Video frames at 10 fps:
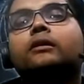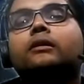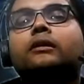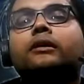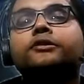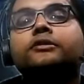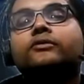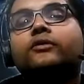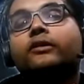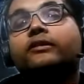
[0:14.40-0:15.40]
the
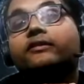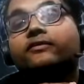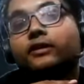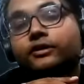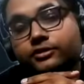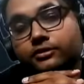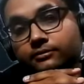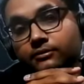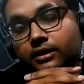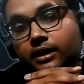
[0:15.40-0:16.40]
conditions for its
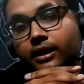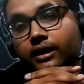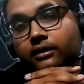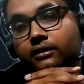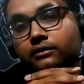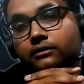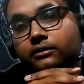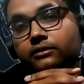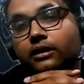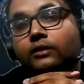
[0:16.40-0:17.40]
affliction, and
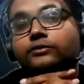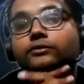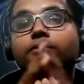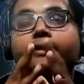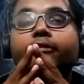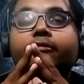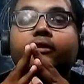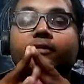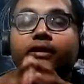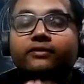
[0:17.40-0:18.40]
how to get rid
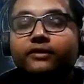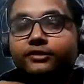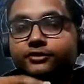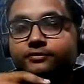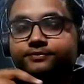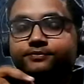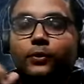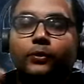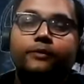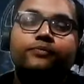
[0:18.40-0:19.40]
of that affliction.
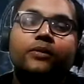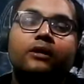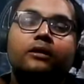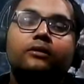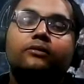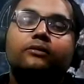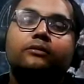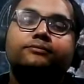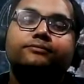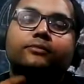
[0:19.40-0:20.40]
Okay,
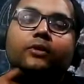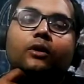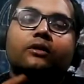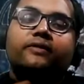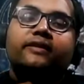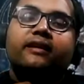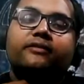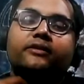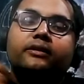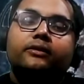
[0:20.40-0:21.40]
so all of us
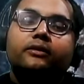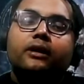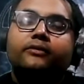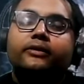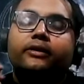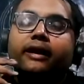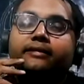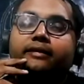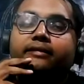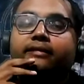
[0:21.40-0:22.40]
have a
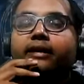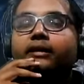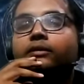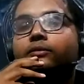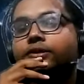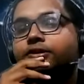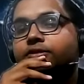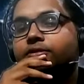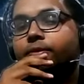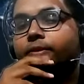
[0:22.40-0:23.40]
rising sign
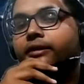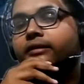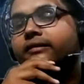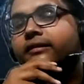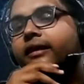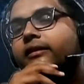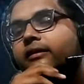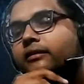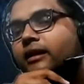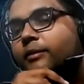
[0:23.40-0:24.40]
which we are assigned
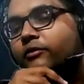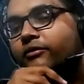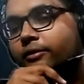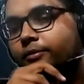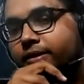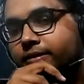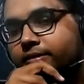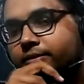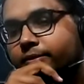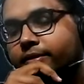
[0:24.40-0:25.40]
at the time of our birth.
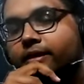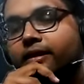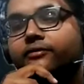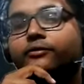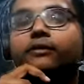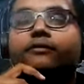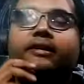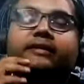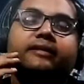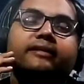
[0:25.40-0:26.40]
We will have 12
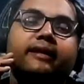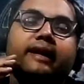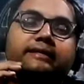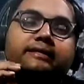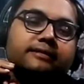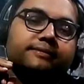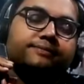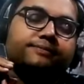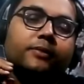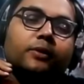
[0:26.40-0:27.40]
rising signs.
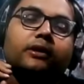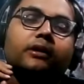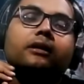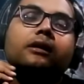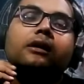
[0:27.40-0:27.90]
Okay.